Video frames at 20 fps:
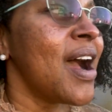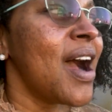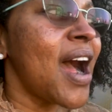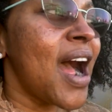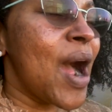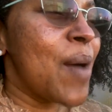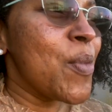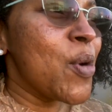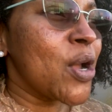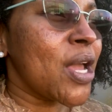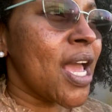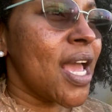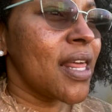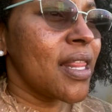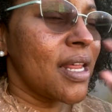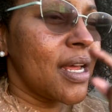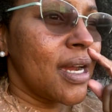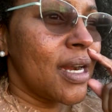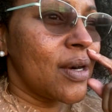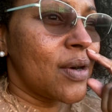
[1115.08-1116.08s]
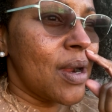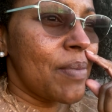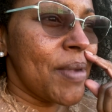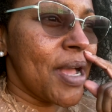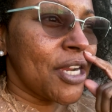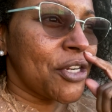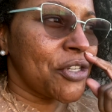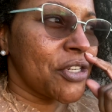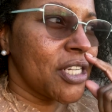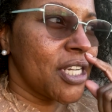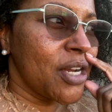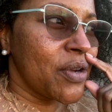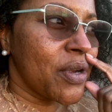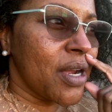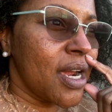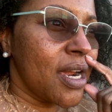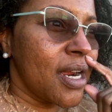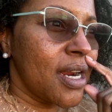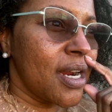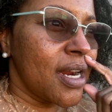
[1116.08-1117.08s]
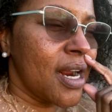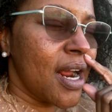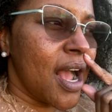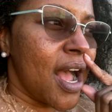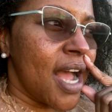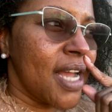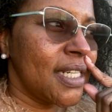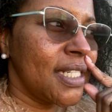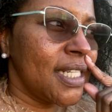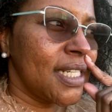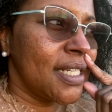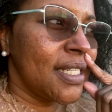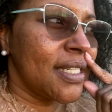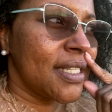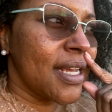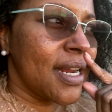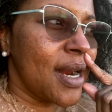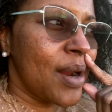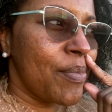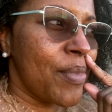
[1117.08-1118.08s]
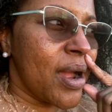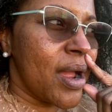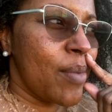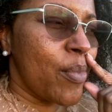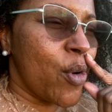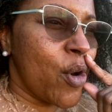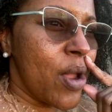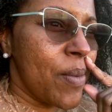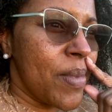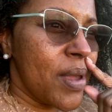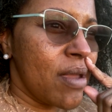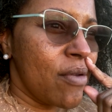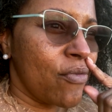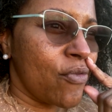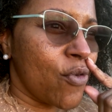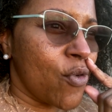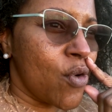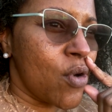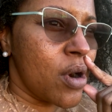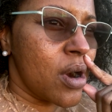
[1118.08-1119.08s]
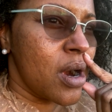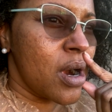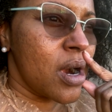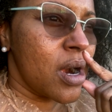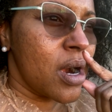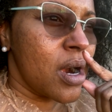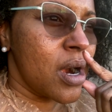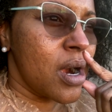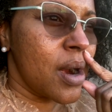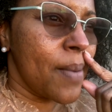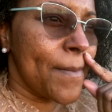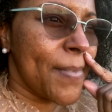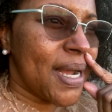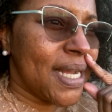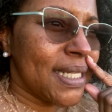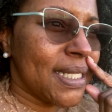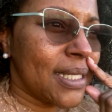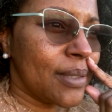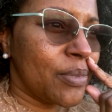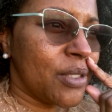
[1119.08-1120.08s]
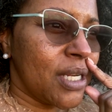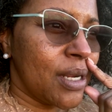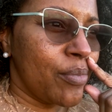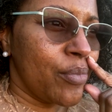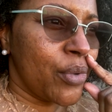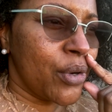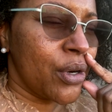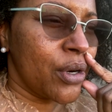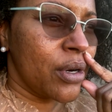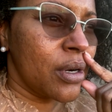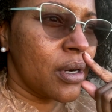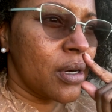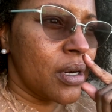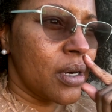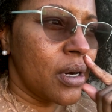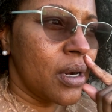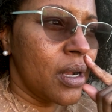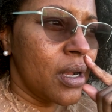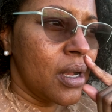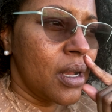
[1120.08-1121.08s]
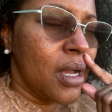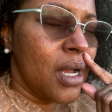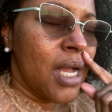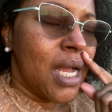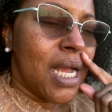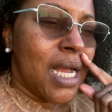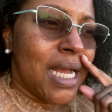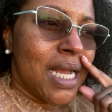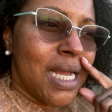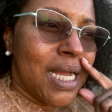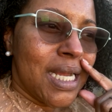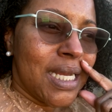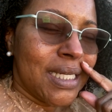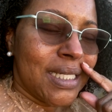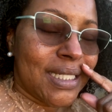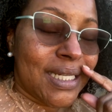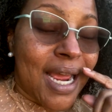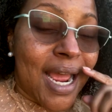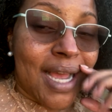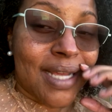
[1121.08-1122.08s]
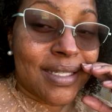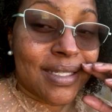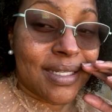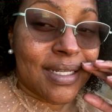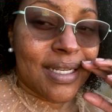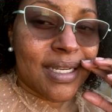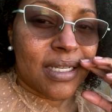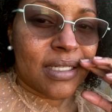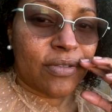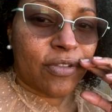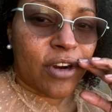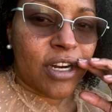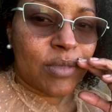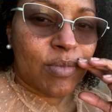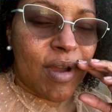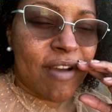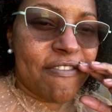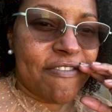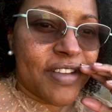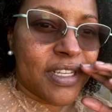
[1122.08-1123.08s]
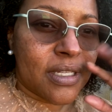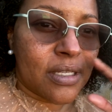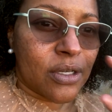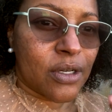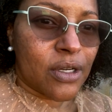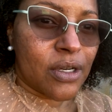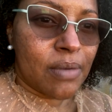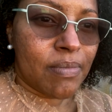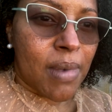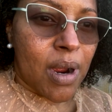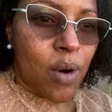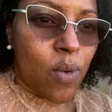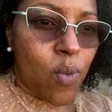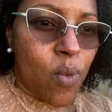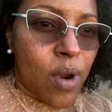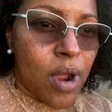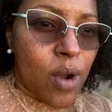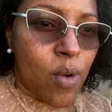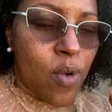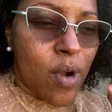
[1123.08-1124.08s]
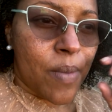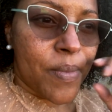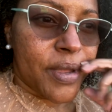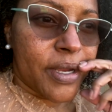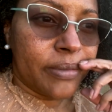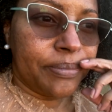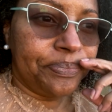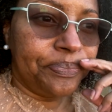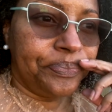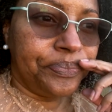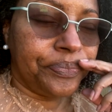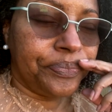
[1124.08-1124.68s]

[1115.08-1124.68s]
I'm okay though, I'm actually okay. I did set up my appointment for my September testing as far as my physical and my well woman.